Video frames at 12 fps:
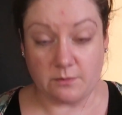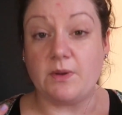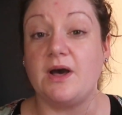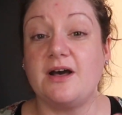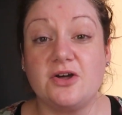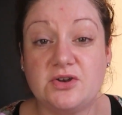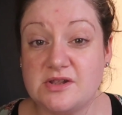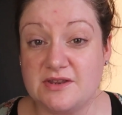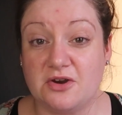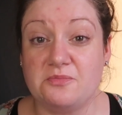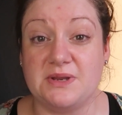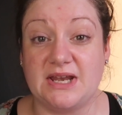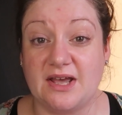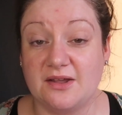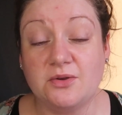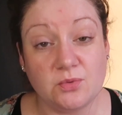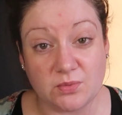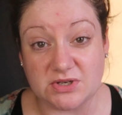but I got nothing on me
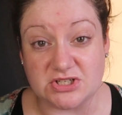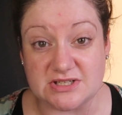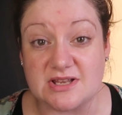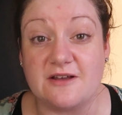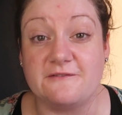now, which is